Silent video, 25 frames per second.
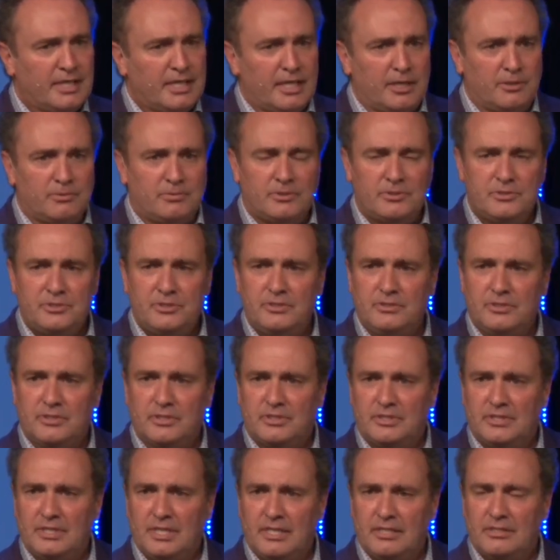He wants you
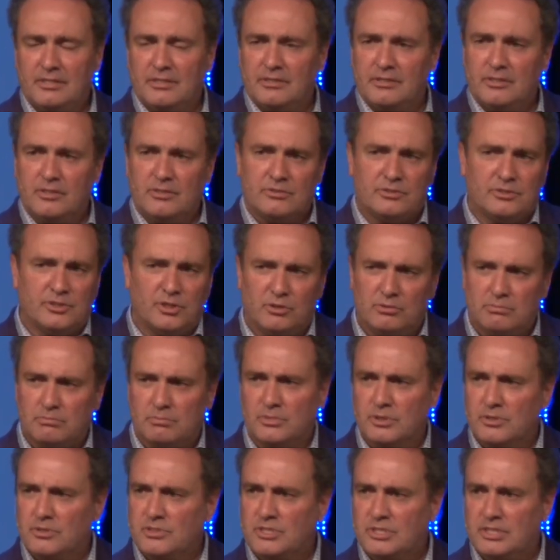to think that there's no
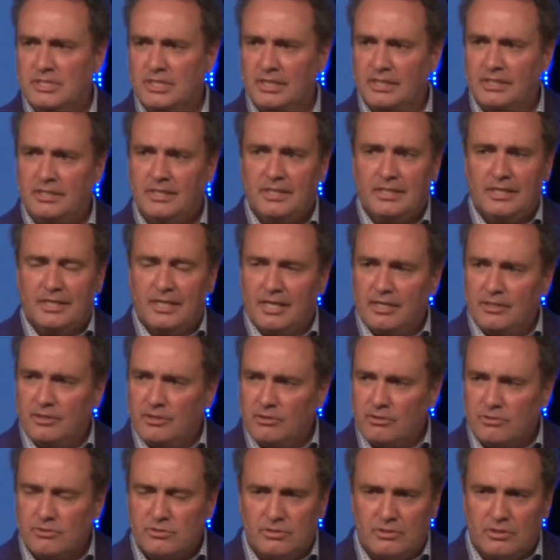mercy and
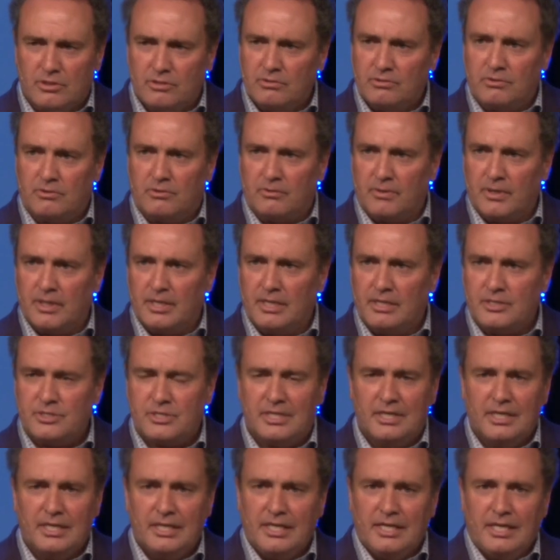there's no
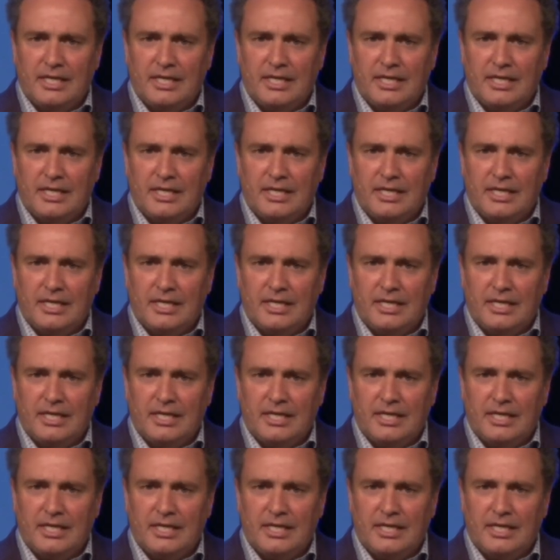grace.